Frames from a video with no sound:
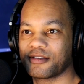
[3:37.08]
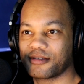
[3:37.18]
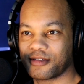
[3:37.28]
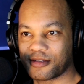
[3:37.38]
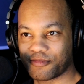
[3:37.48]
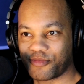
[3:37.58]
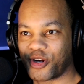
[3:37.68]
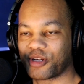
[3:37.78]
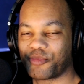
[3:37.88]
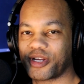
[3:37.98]
you
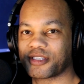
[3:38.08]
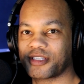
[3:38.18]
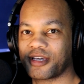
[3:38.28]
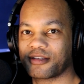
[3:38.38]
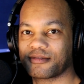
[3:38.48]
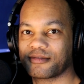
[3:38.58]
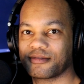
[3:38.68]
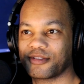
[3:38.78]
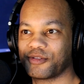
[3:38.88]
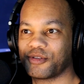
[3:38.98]
parking brake set,
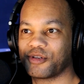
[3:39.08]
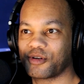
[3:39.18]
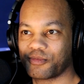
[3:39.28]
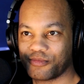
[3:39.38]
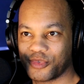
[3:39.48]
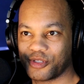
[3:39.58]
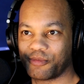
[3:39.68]
you do your your